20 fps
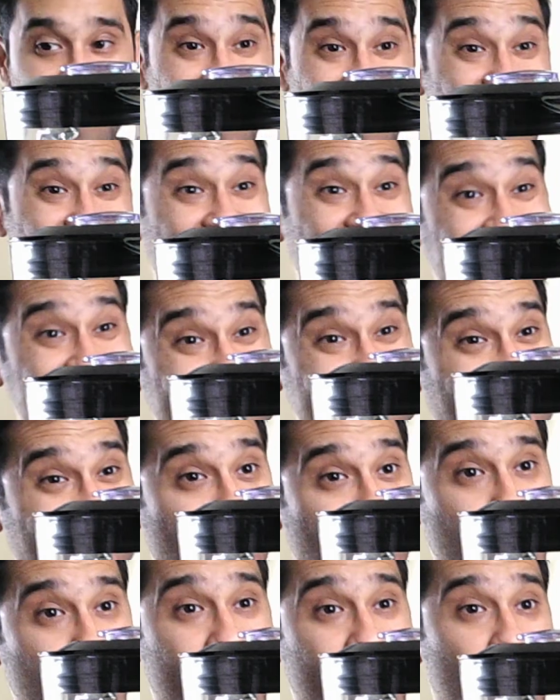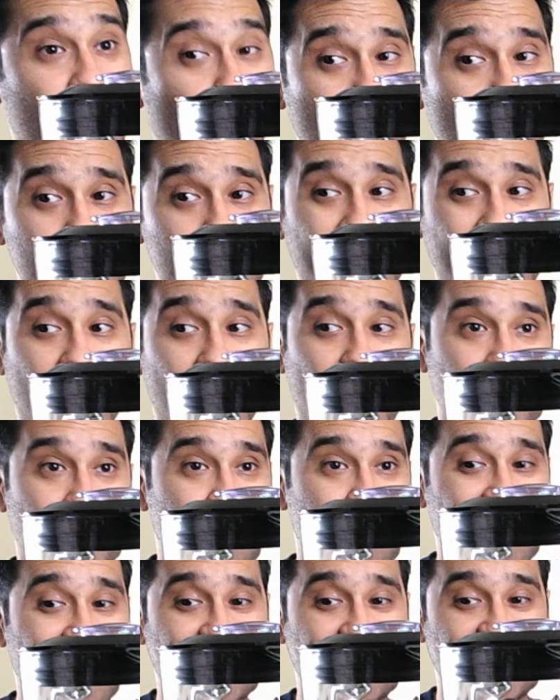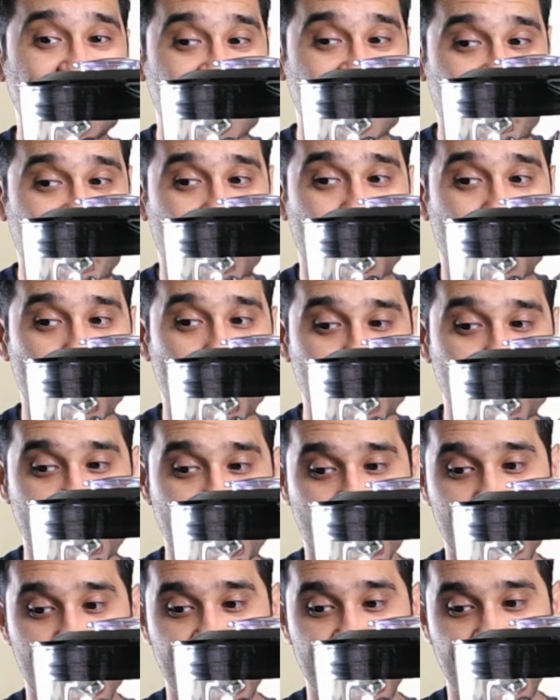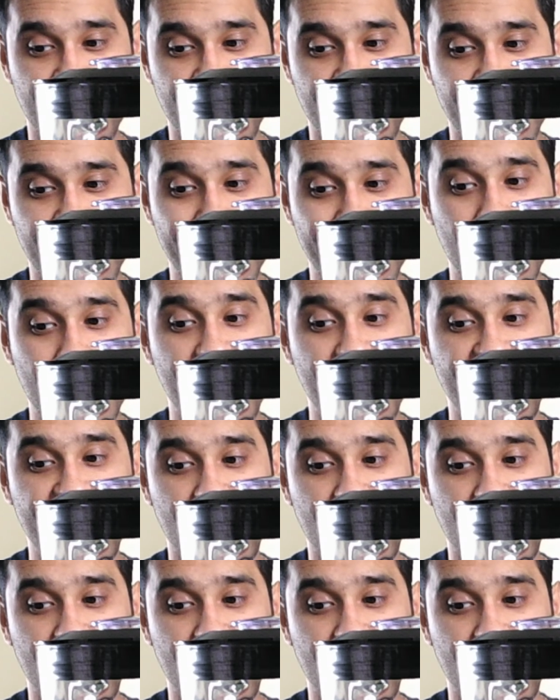that's how we roll on Hyping Tech in a Bizzle